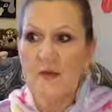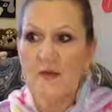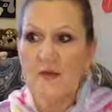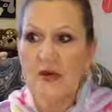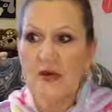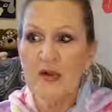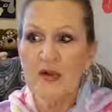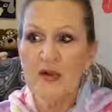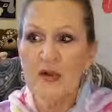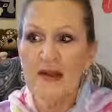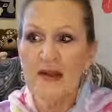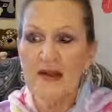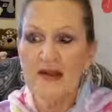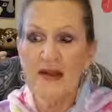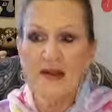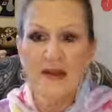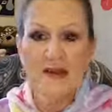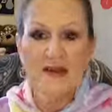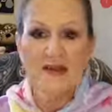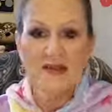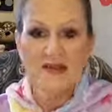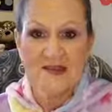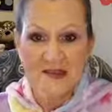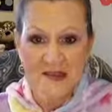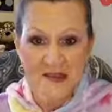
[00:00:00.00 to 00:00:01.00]
pulling
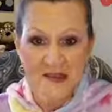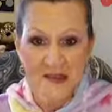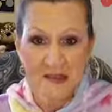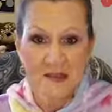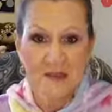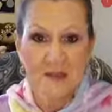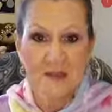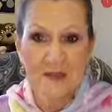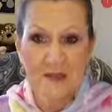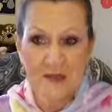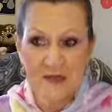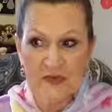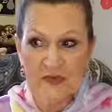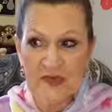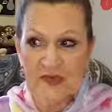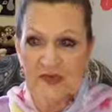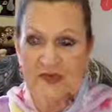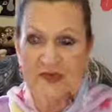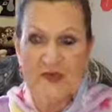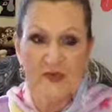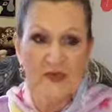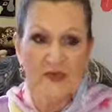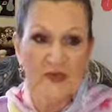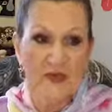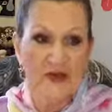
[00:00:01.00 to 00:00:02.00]
systems and
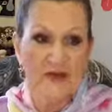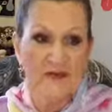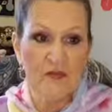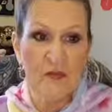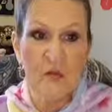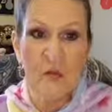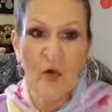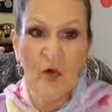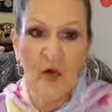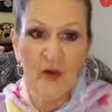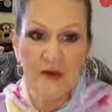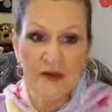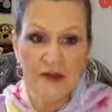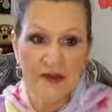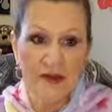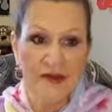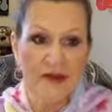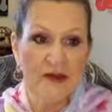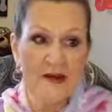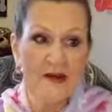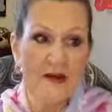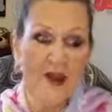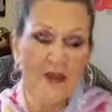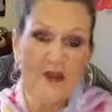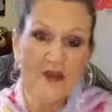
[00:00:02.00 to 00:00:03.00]
procedures that have worked in
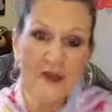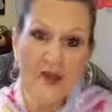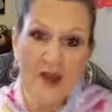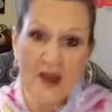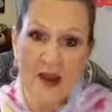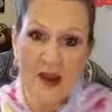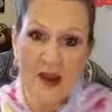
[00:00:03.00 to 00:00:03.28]
another